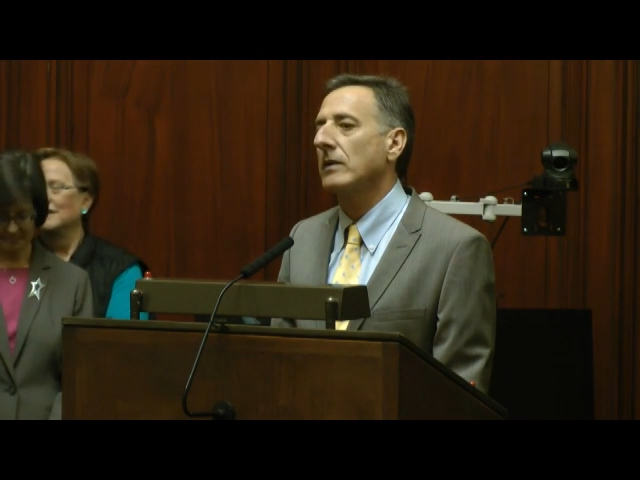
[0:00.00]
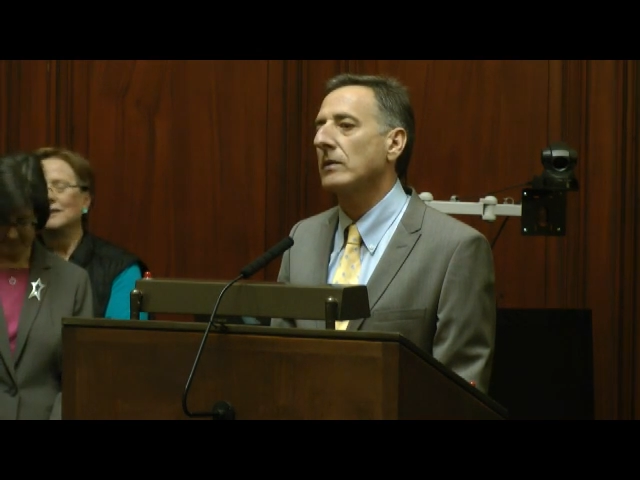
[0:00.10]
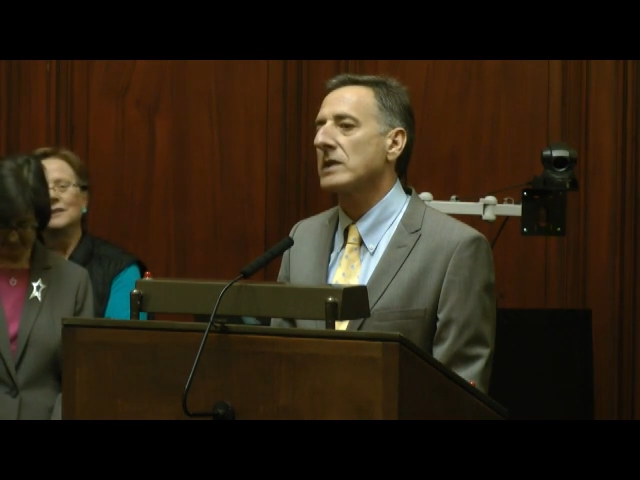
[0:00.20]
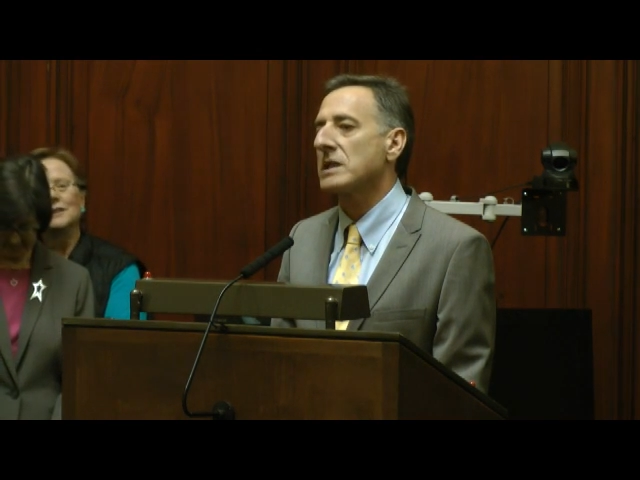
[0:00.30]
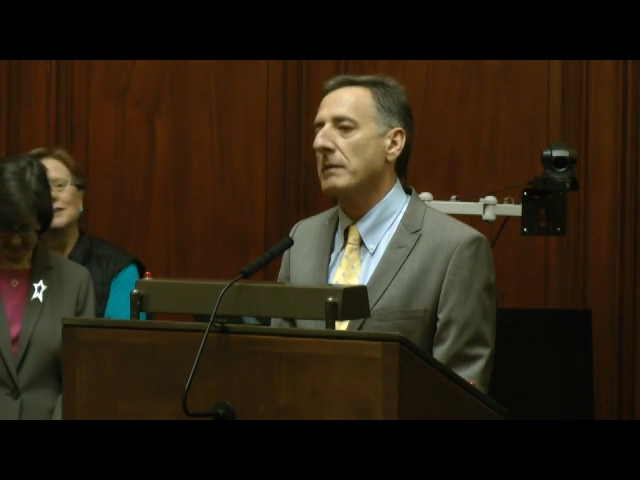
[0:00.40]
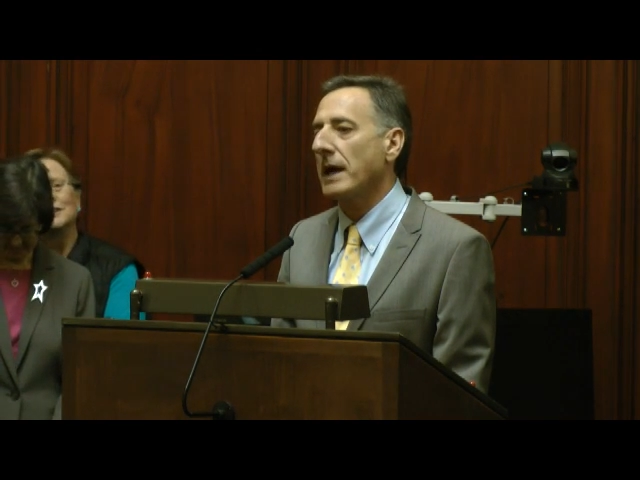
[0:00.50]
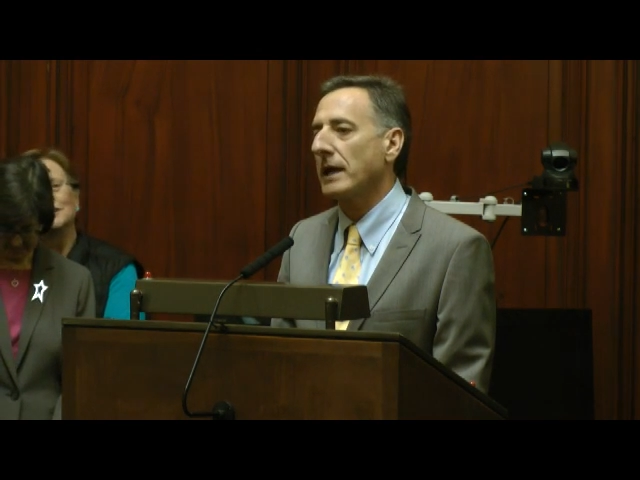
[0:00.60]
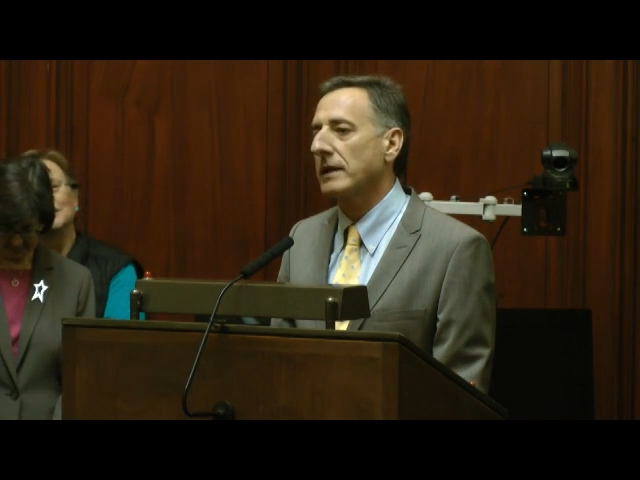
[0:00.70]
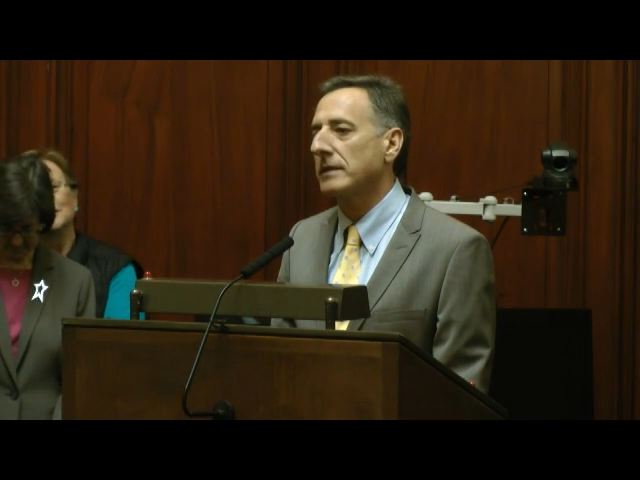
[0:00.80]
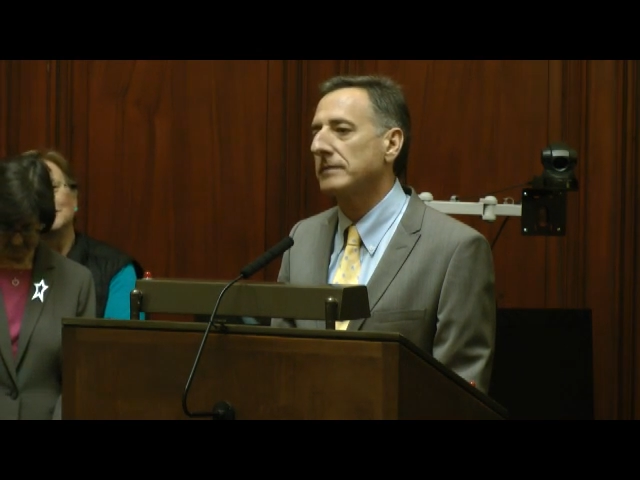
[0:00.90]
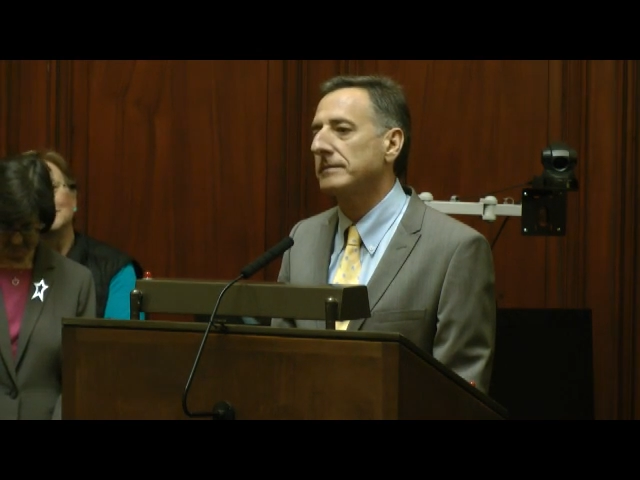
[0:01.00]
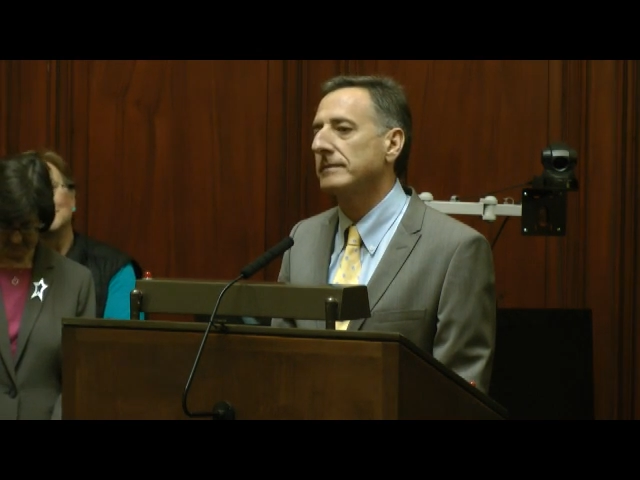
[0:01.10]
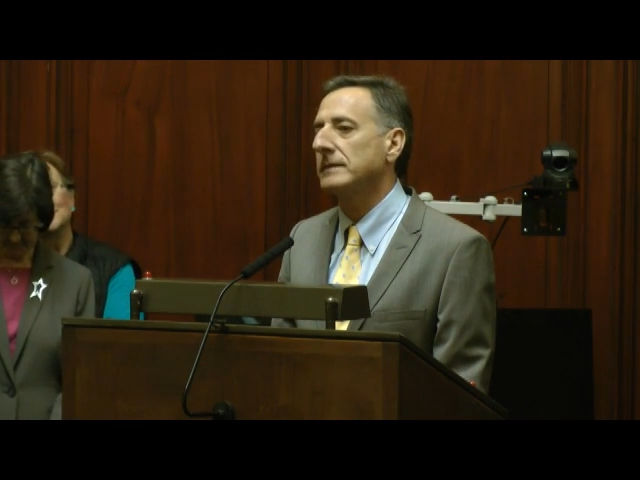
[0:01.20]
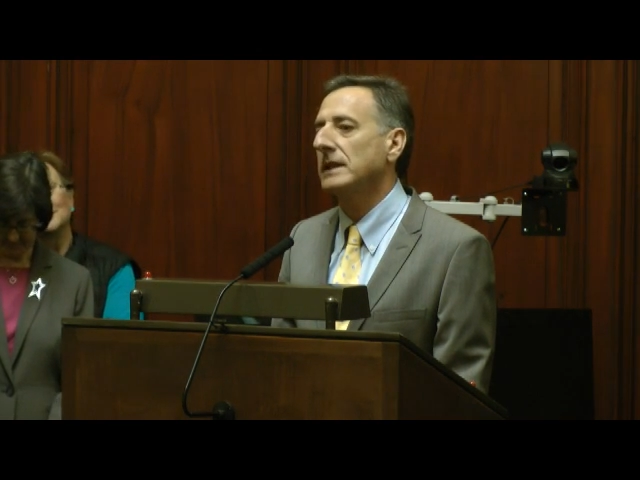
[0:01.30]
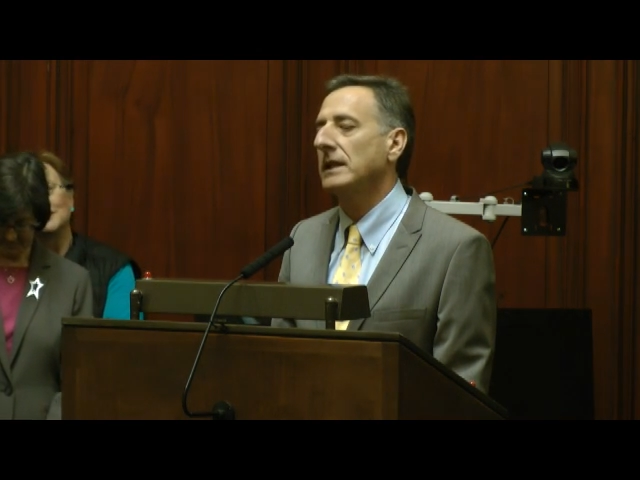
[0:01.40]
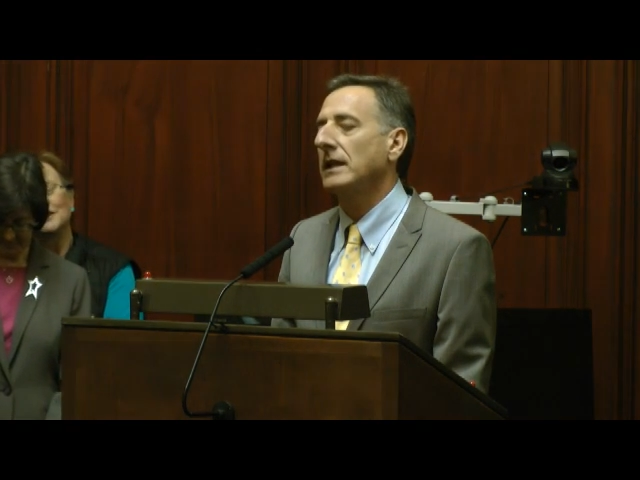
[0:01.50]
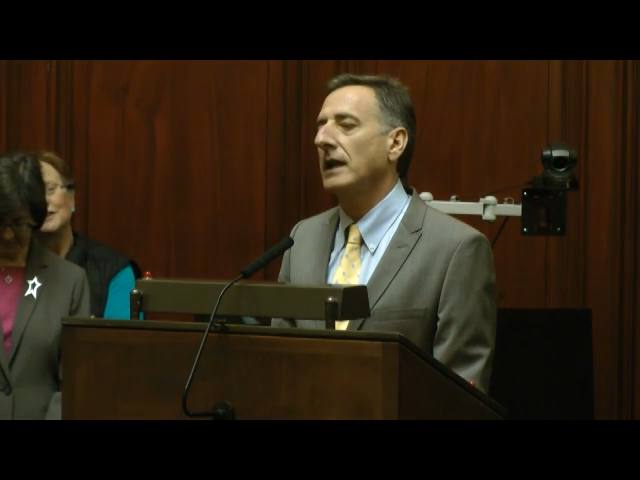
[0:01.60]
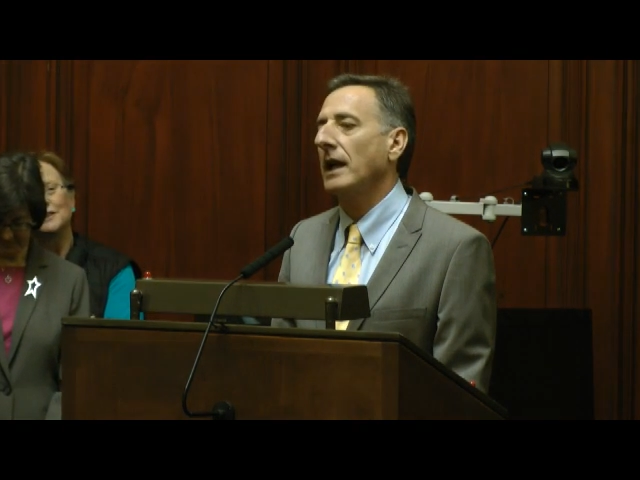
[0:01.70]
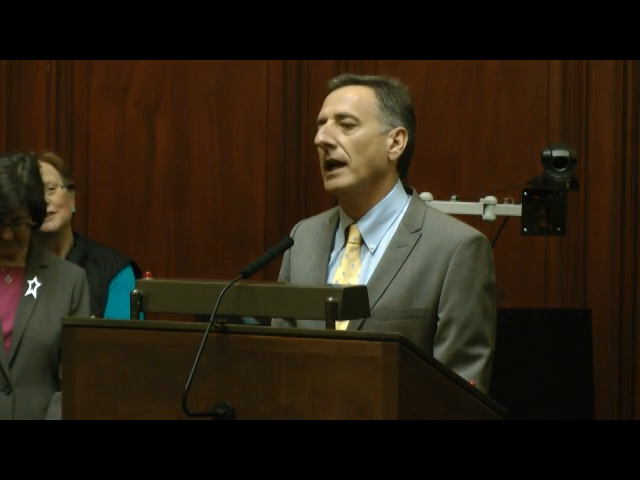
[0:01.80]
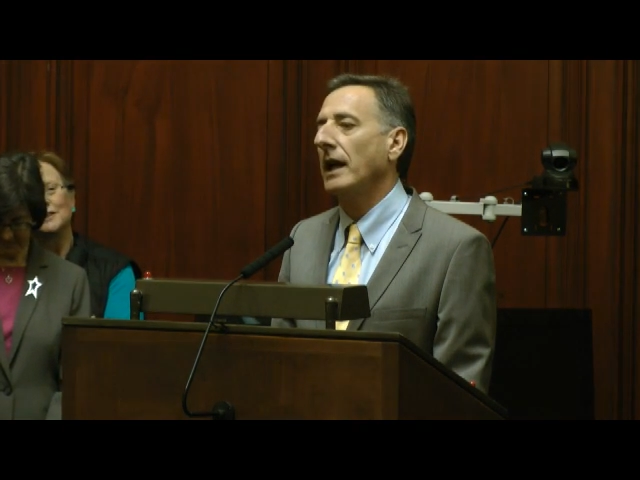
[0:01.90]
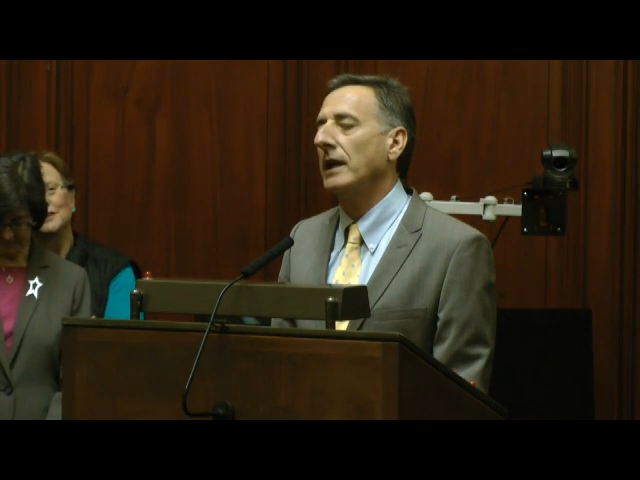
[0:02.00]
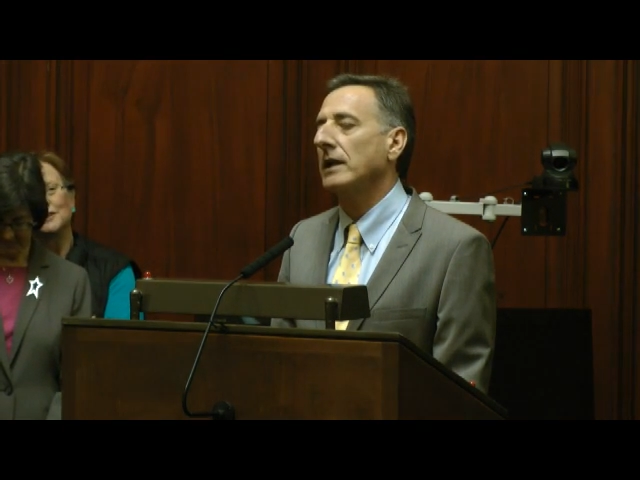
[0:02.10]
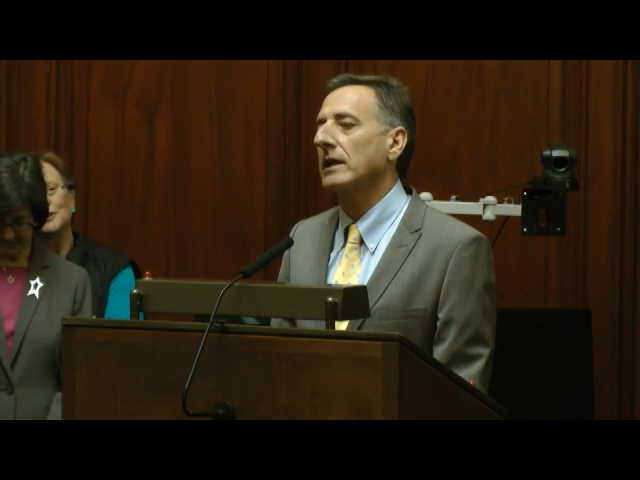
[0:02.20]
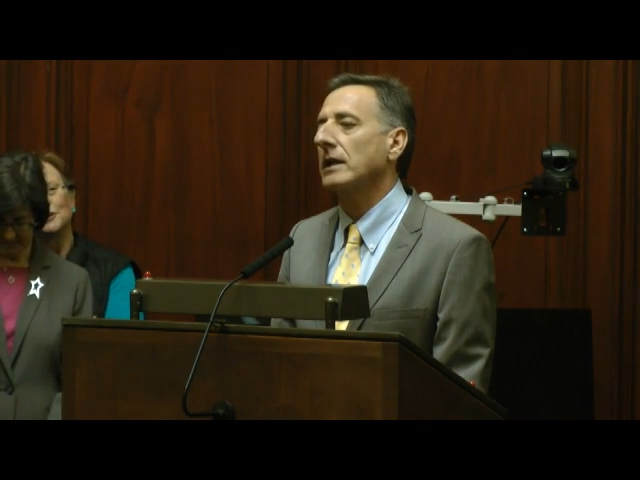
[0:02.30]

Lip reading: respect and